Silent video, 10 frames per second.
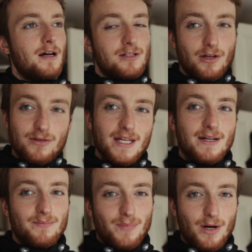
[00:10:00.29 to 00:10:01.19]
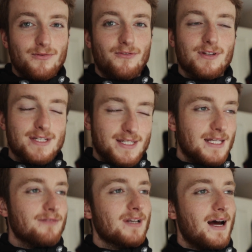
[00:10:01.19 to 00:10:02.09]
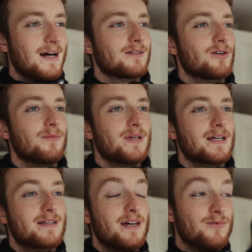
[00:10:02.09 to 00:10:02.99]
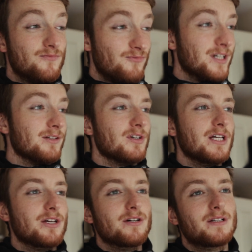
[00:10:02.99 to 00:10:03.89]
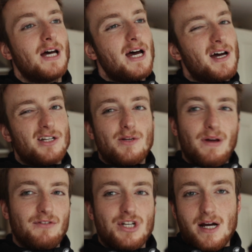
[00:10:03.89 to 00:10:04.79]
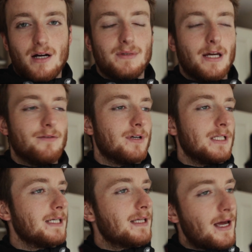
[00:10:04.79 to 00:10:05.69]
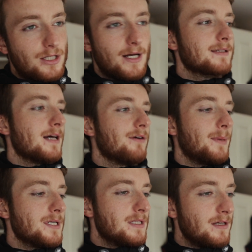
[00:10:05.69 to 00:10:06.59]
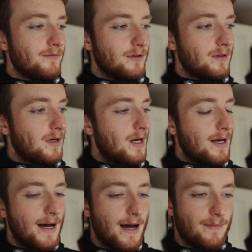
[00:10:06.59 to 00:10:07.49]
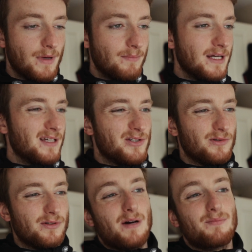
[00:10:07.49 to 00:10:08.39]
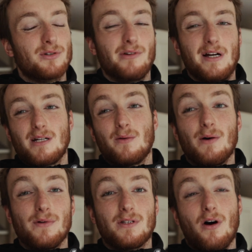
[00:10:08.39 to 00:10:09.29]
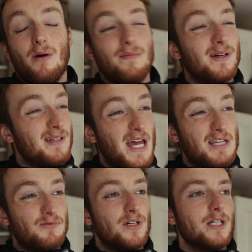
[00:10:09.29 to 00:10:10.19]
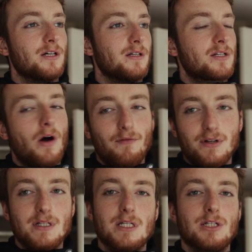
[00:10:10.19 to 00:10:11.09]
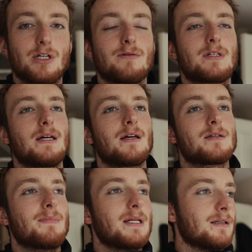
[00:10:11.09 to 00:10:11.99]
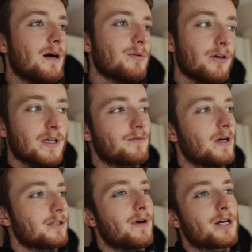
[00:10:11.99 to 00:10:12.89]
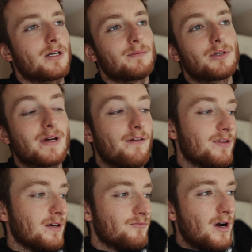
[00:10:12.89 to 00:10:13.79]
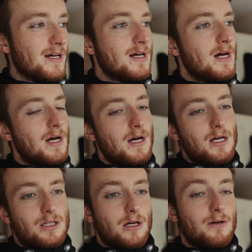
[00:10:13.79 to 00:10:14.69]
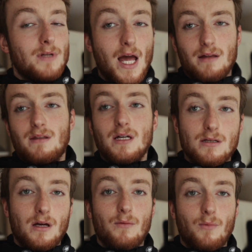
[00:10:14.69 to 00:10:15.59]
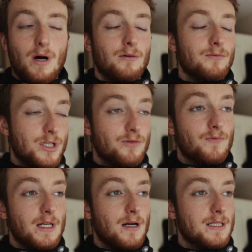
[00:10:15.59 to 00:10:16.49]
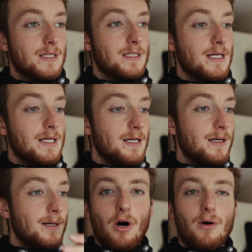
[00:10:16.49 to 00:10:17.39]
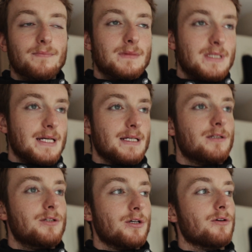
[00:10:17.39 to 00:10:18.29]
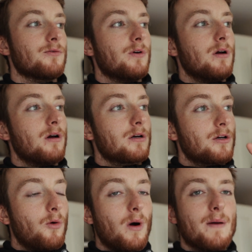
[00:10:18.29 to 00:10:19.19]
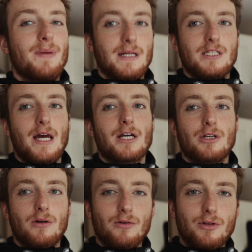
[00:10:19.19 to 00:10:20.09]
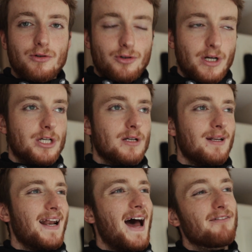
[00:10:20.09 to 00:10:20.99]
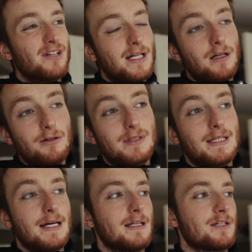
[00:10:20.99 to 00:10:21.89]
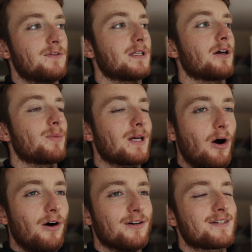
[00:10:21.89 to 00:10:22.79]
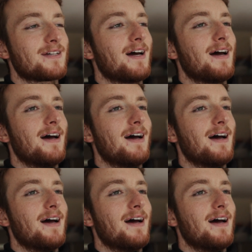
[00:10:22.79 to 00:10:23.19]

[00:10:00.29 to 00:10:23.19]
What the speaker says: So seeing both Stephen and Tom yesterday was really, really good. just a bit of a checkup day, really, getting checked out by Stephen and making sure that I'm progressing well with Tom. It's really good. It's confidence inducing. It's meaning that I'm going in the right direction. I'm doing everything right. So yeah, things are going well, which is really nice to see. Tom did do quite a big section on nutrition and haven't included it in this video because